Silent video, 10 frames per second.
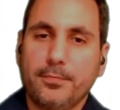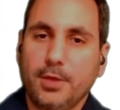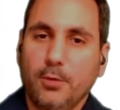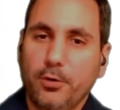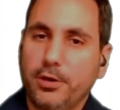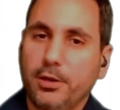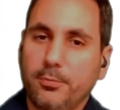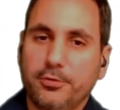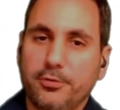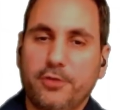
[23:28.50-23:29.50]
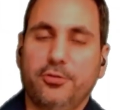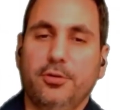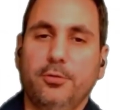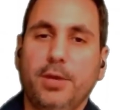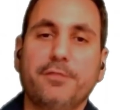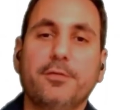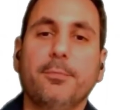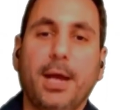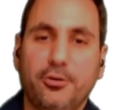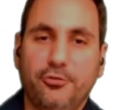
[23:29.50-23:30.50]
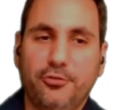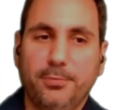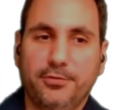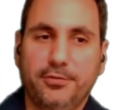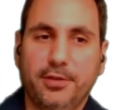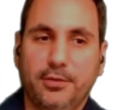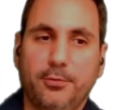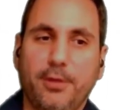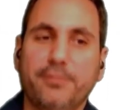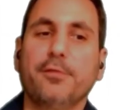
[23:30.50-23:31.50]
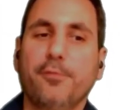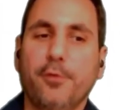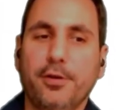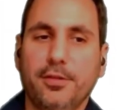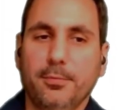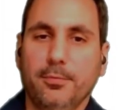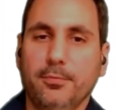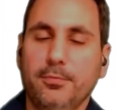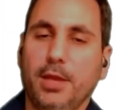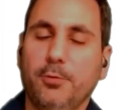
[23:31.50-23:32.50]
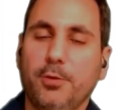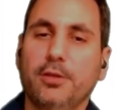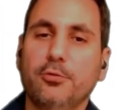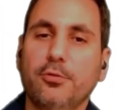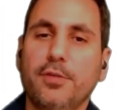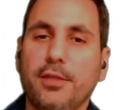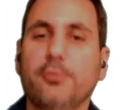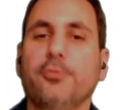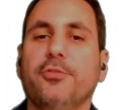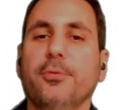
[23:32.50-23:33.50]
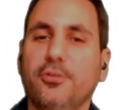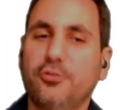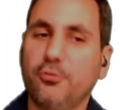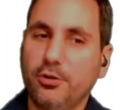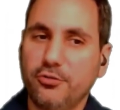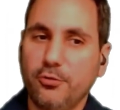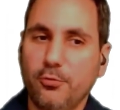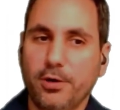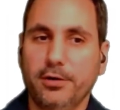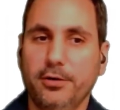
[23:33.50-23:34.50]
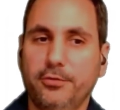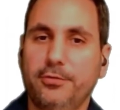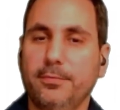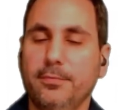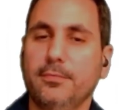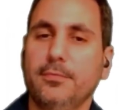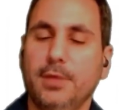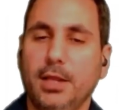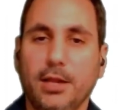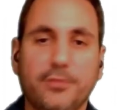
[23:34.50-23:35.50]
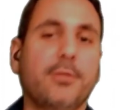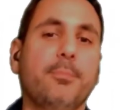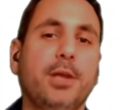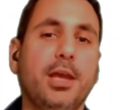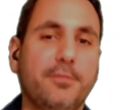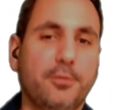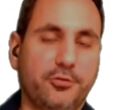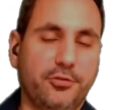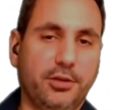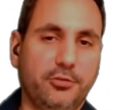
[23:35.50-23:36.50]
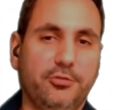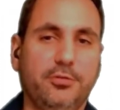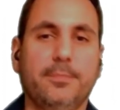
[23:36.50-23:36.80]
working in production, we have to manage these mistakes. We have to avoid them. And we can do that through some situational awareness and some behavior change.